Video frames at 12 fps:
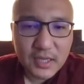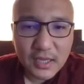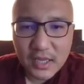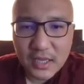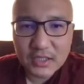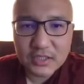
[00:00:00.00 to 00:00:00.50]

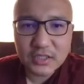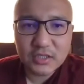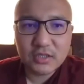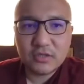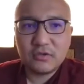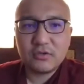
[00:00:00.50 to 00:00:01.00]
And
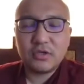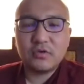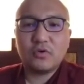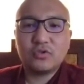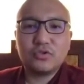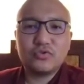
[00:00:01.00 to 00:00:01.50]
in
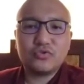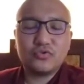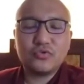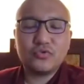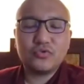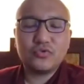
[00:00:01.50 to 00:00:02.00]
order to do
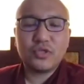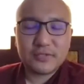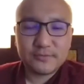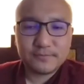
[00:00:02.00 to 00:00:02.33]
that,